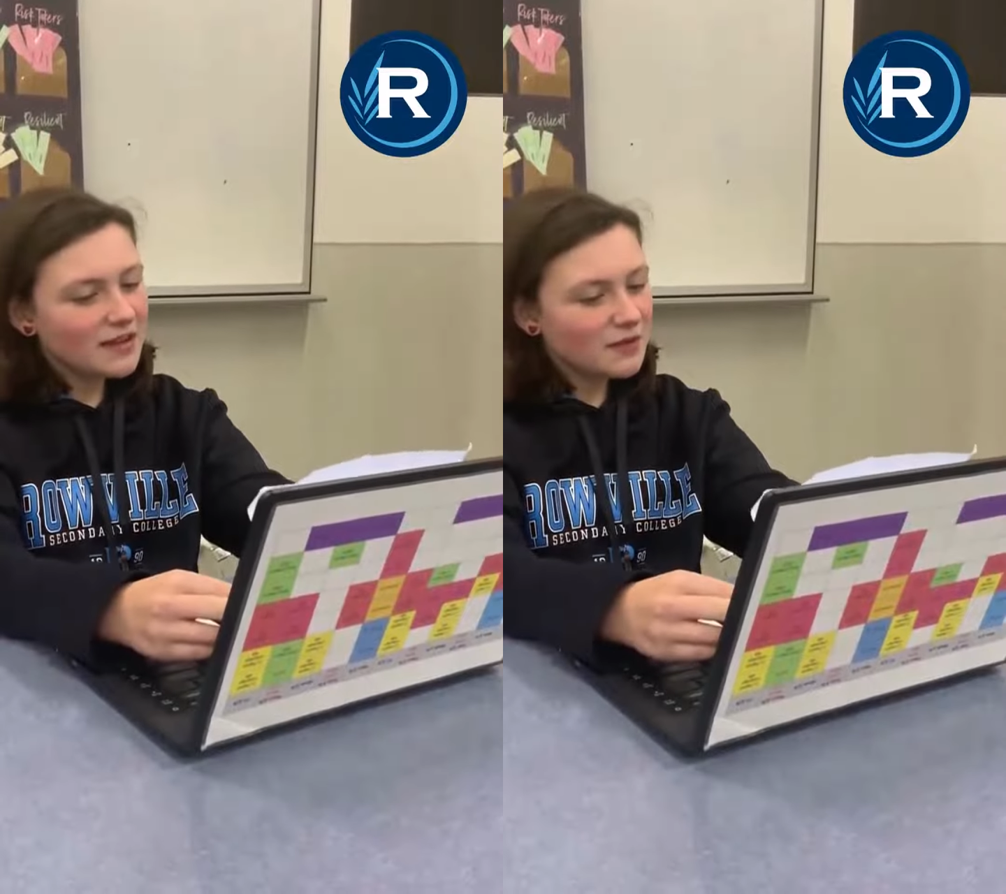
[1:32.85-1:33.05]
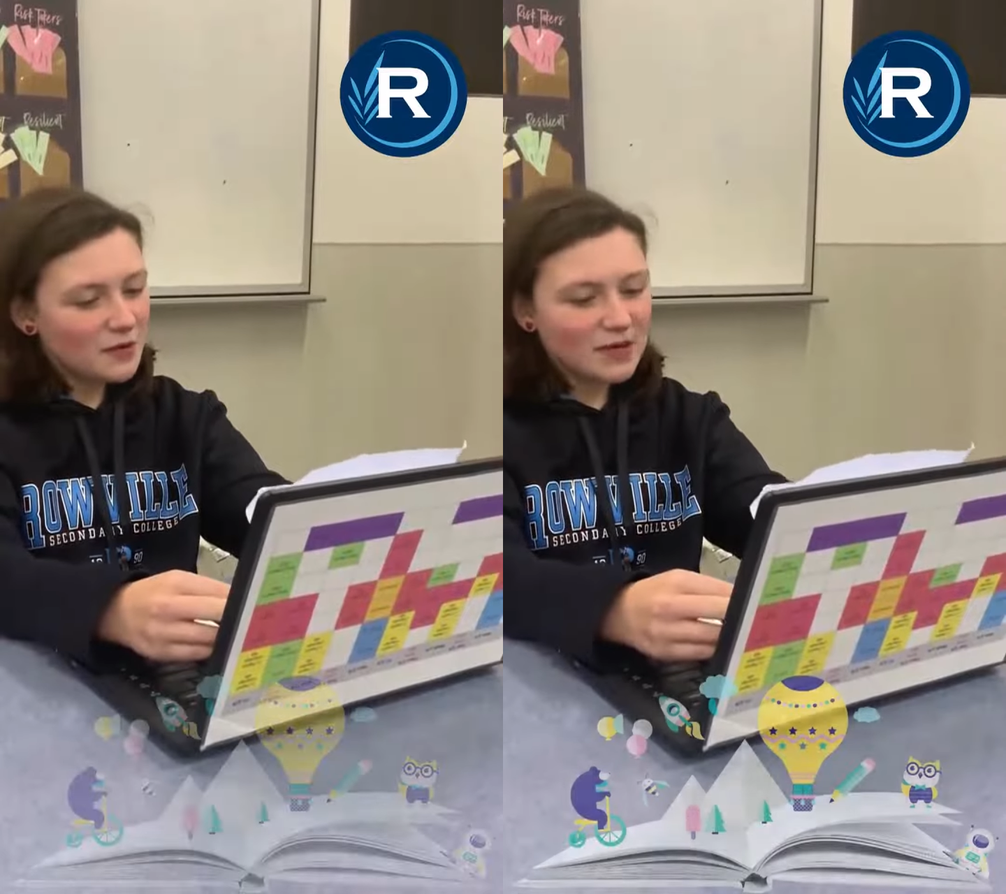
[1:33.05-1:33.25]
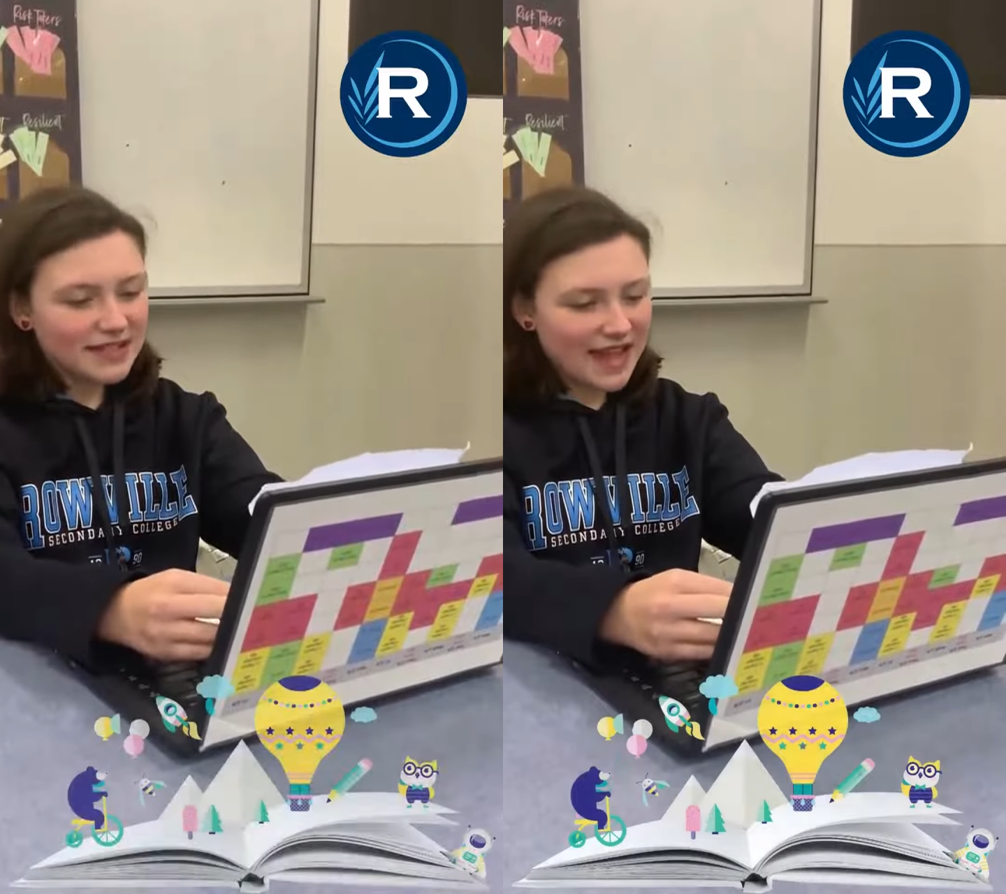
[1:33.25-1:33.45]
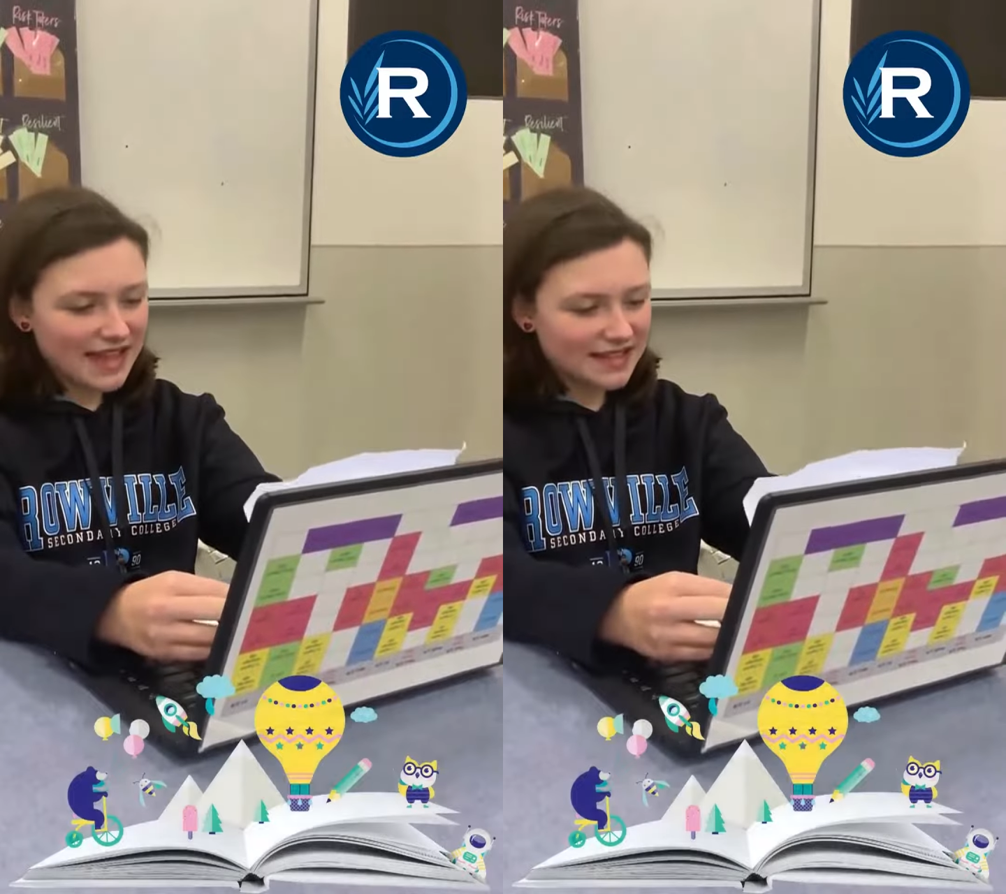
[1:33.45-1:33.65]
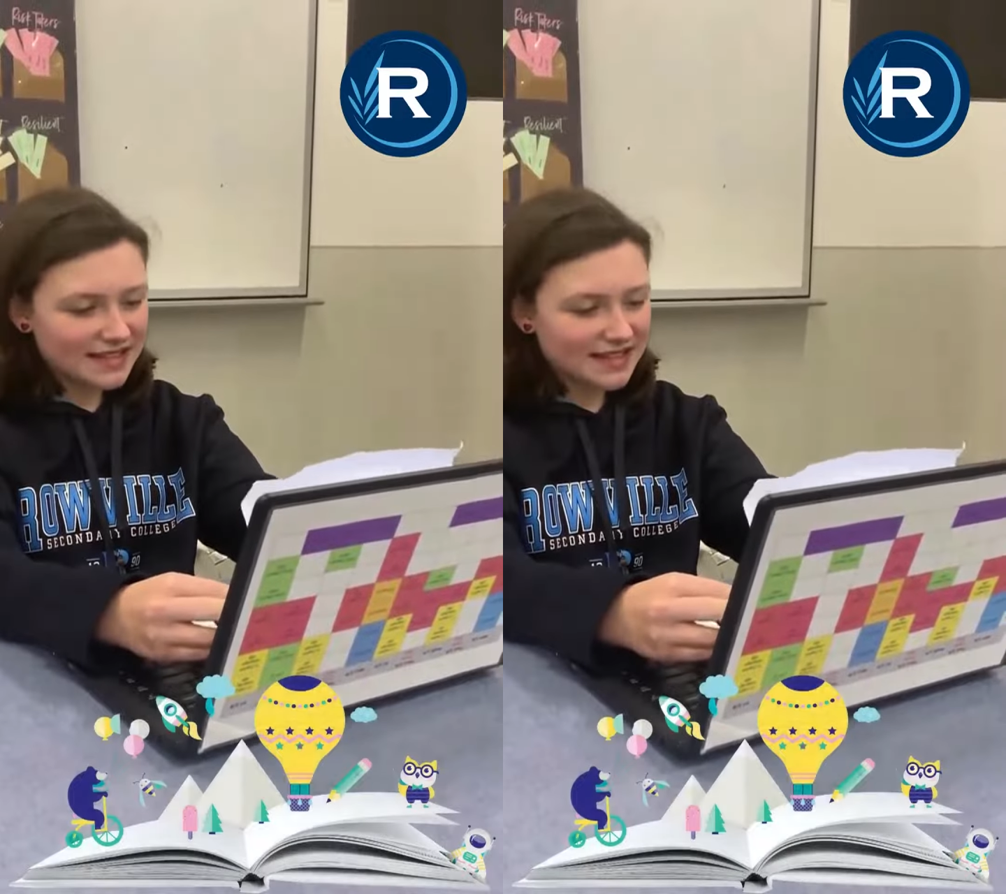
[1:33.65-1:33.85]
from a
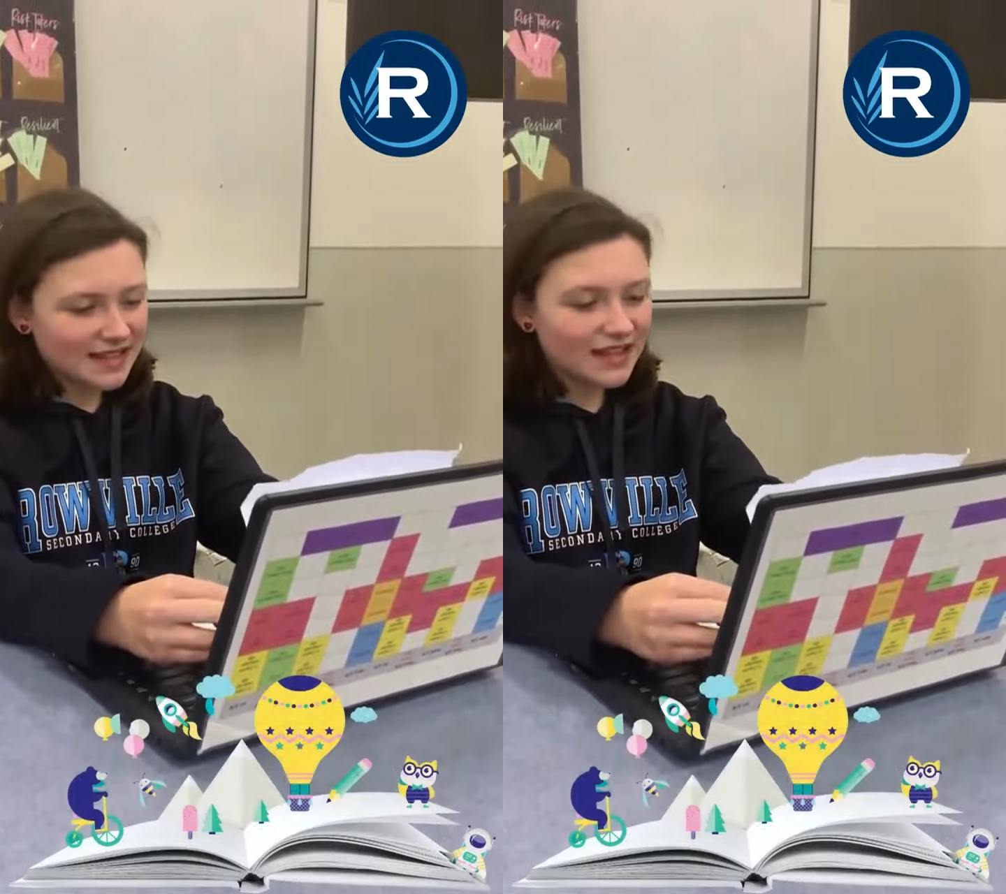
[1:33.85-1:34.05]
text,